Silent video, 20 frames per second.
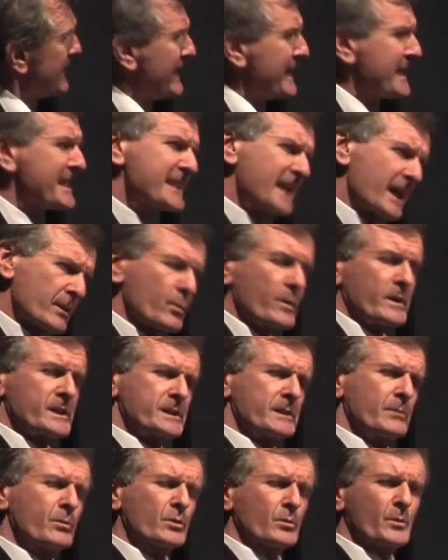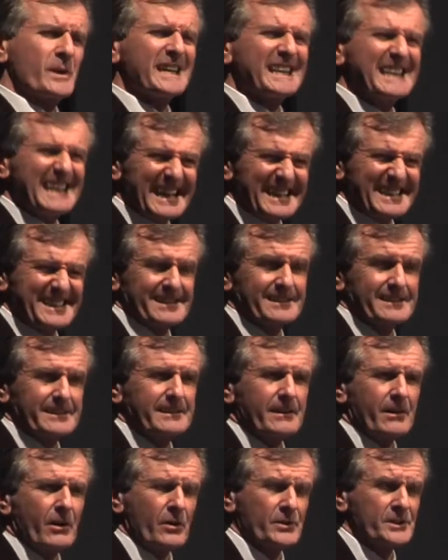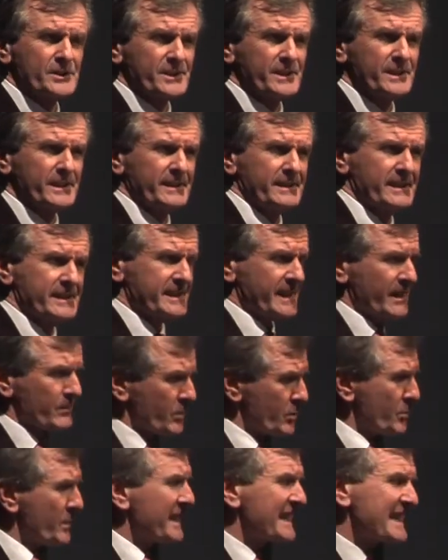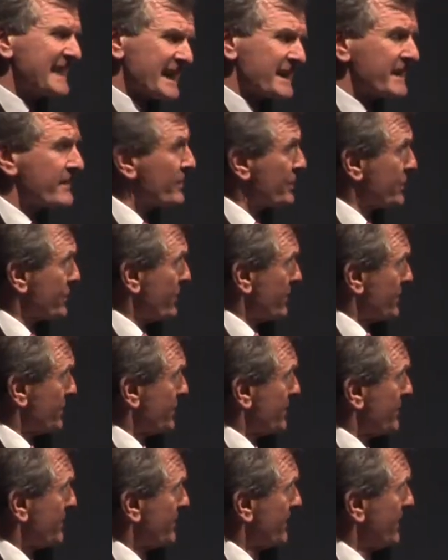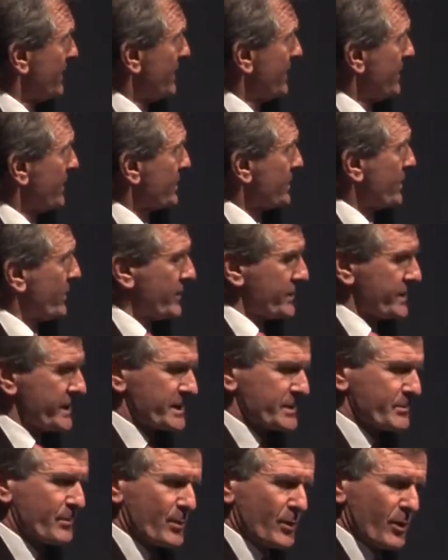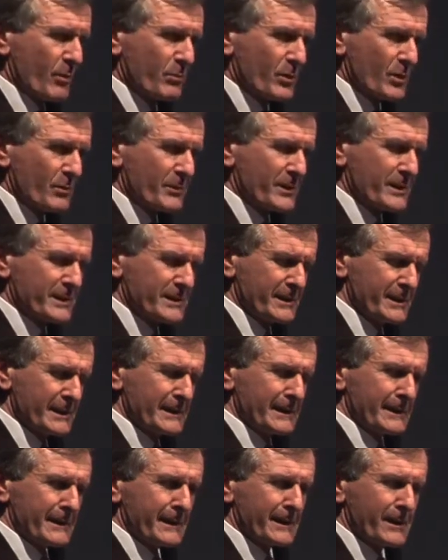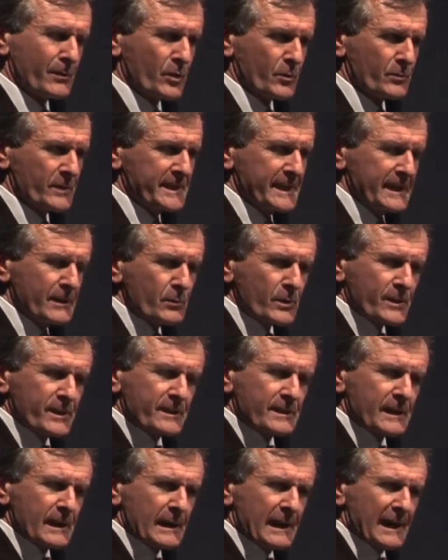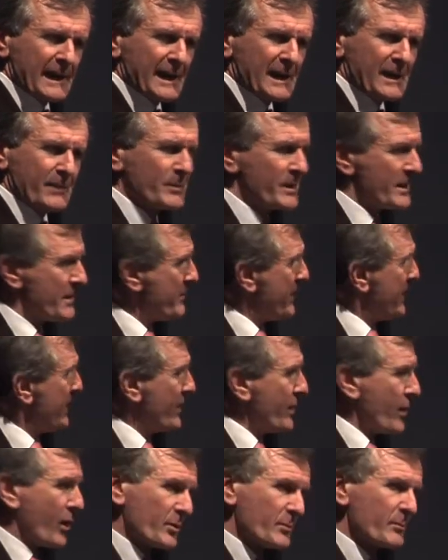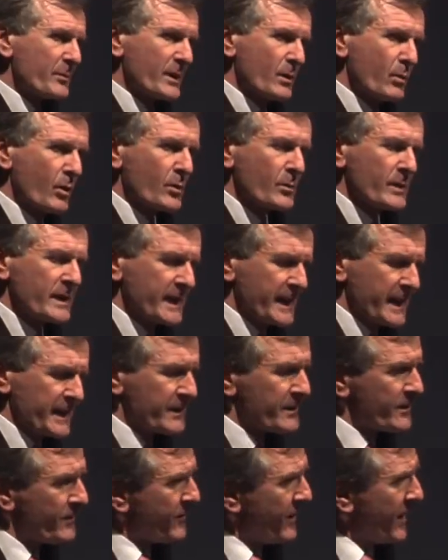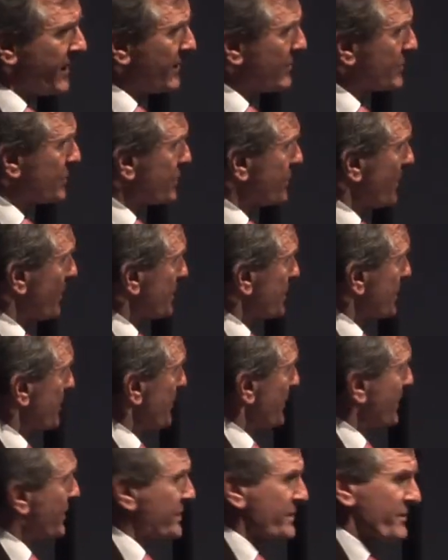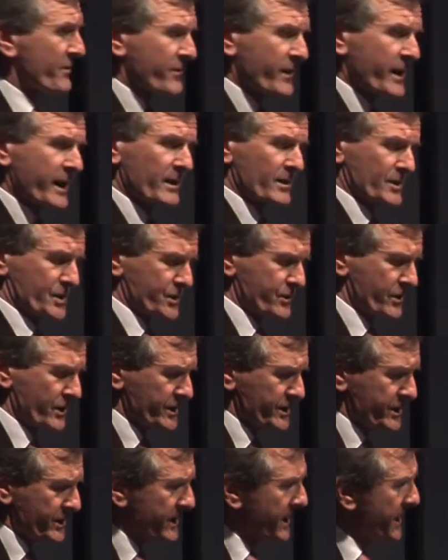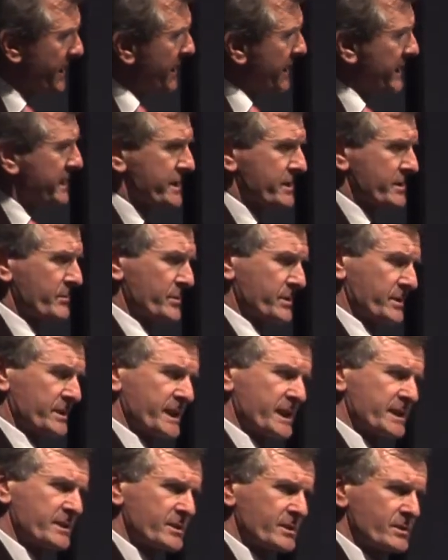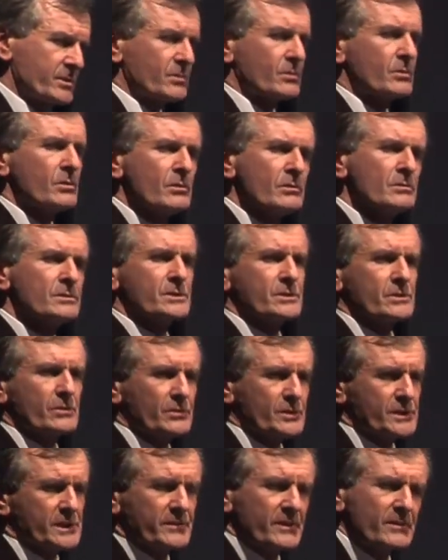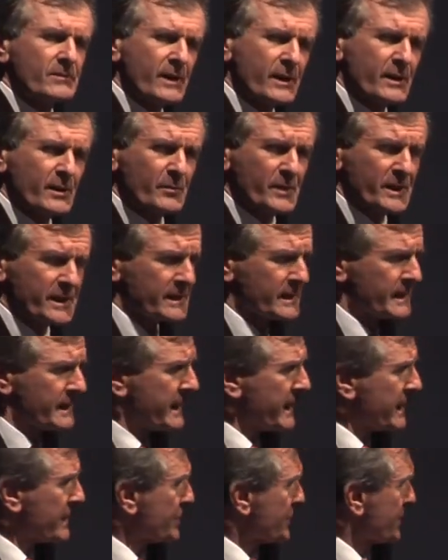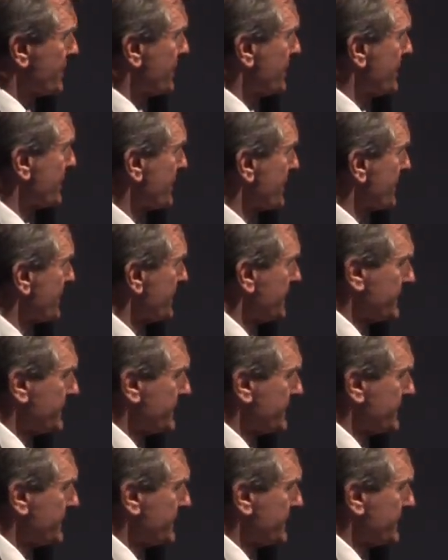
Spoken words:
is that actually what we get on site? Is that what we get in the structure? So there's this problem that what we deal with in the lab may not be what we get in the final structure, because the final structure is subjected to all sorts of environmental actions.